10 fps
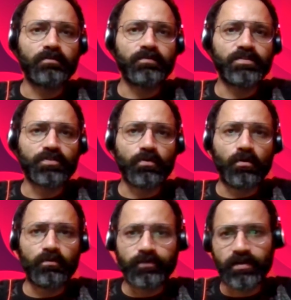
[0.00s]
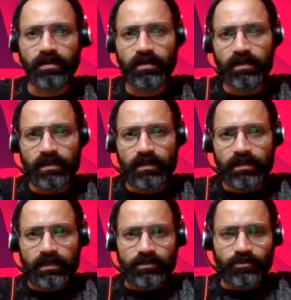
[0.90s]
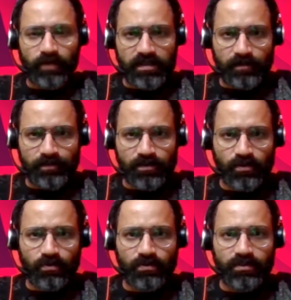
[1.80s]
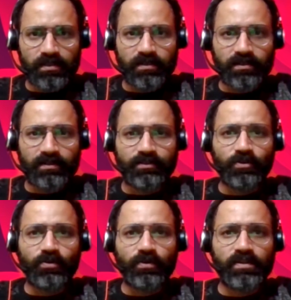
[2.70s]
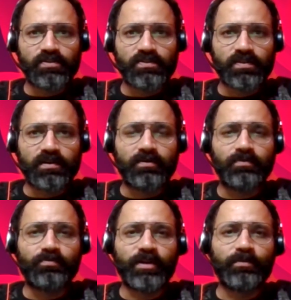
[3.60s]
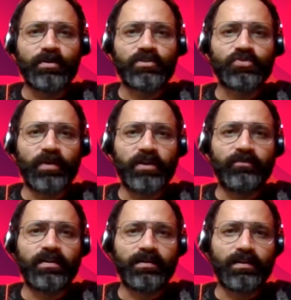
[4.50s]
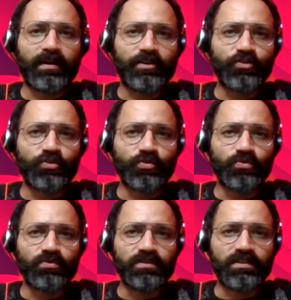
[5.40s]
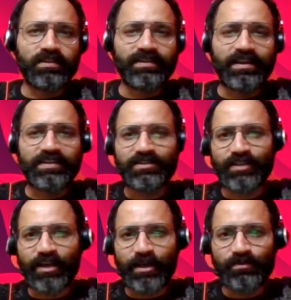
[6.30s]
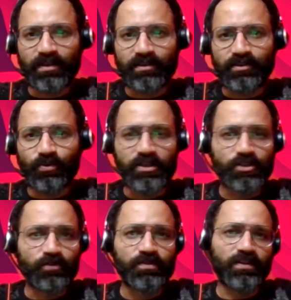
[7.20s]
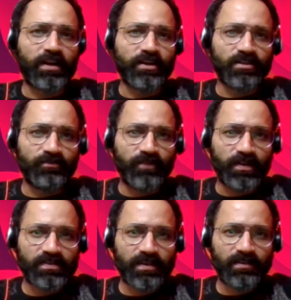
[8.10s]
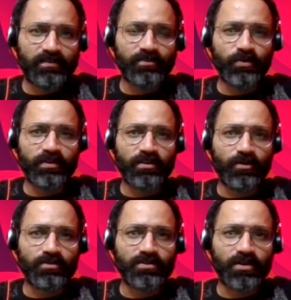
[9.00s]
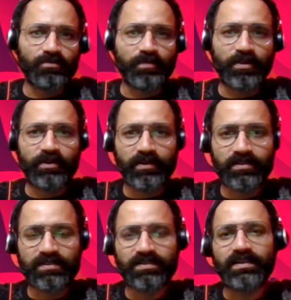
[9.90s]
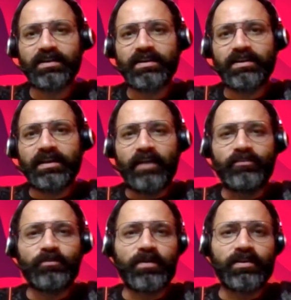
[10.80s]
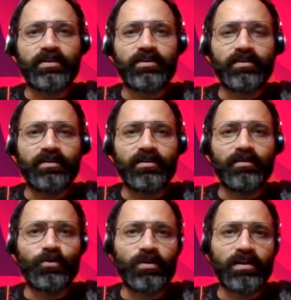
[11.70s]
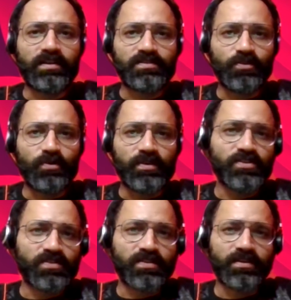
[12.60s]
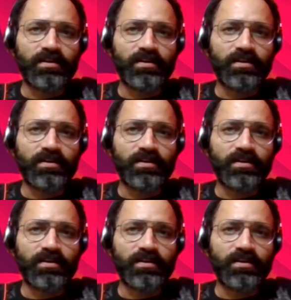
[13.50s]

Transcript: which is on offer. Today's episode, is pretty much very well aligned to the days and times that each of us are actually facing during the lockdown periods. Everybody, more or less, is